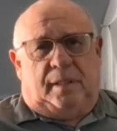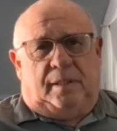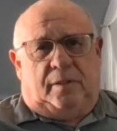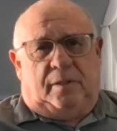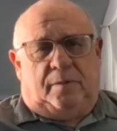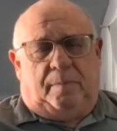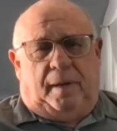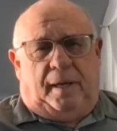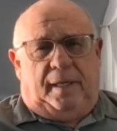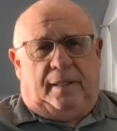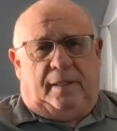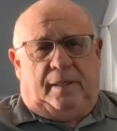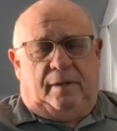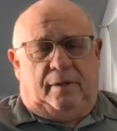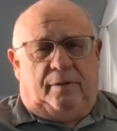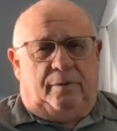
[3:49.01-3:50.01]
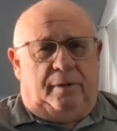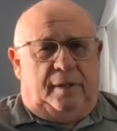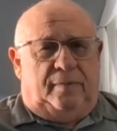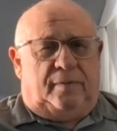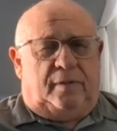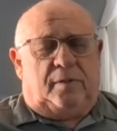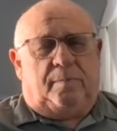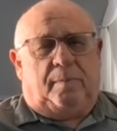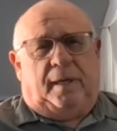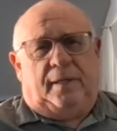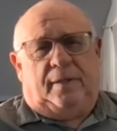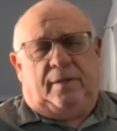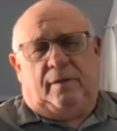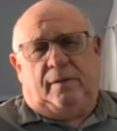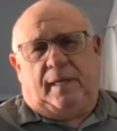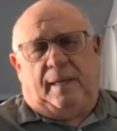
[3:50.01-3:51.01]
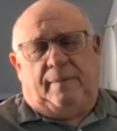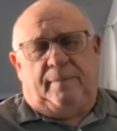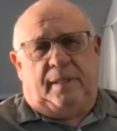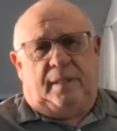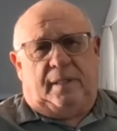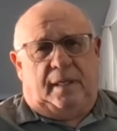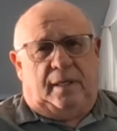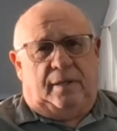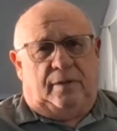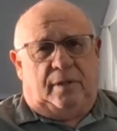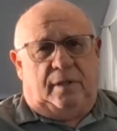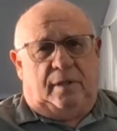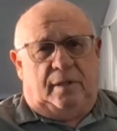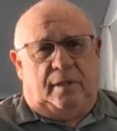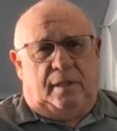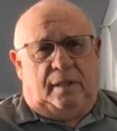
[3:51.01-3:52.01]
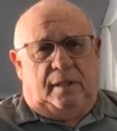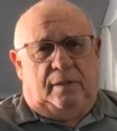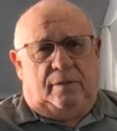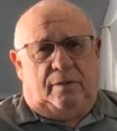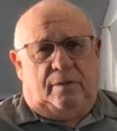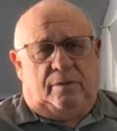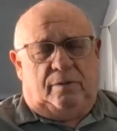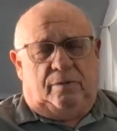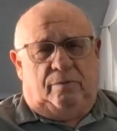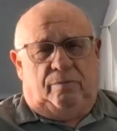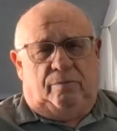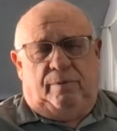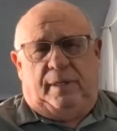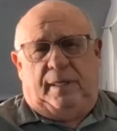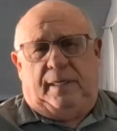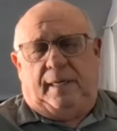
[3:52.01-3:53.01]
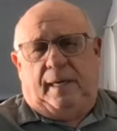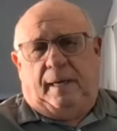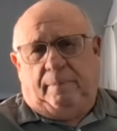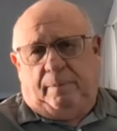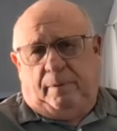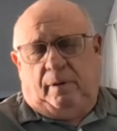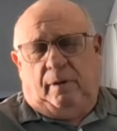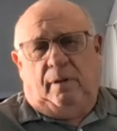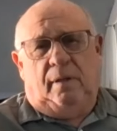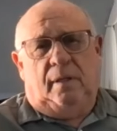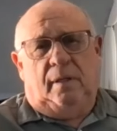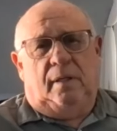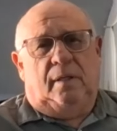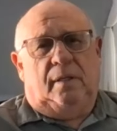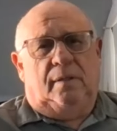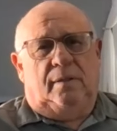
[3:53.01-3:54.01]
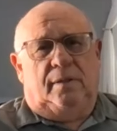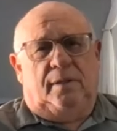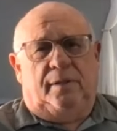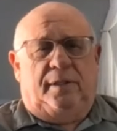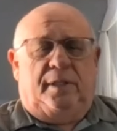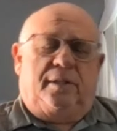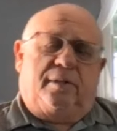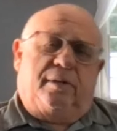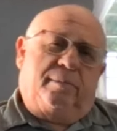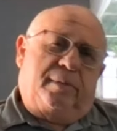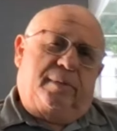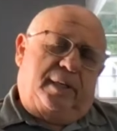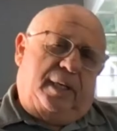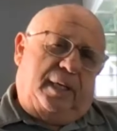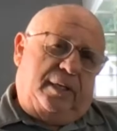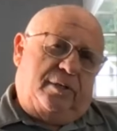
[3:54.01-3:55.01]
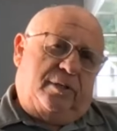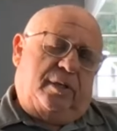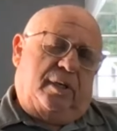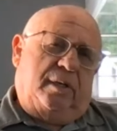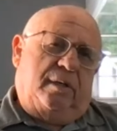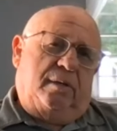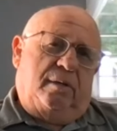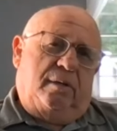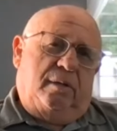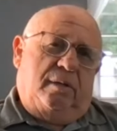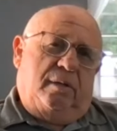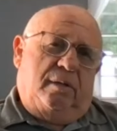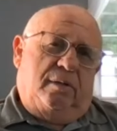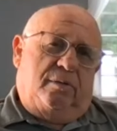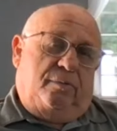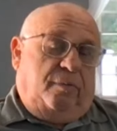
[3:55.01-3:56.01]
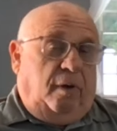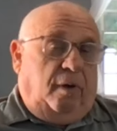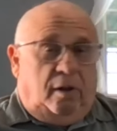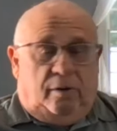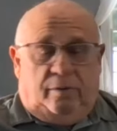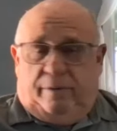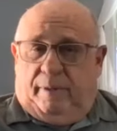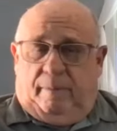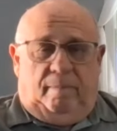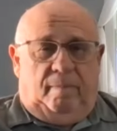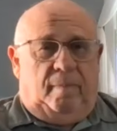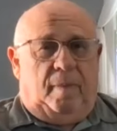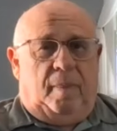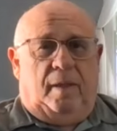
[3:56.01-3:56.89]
despite their grief, despite their lamentation, is to redouble their determination to follow him,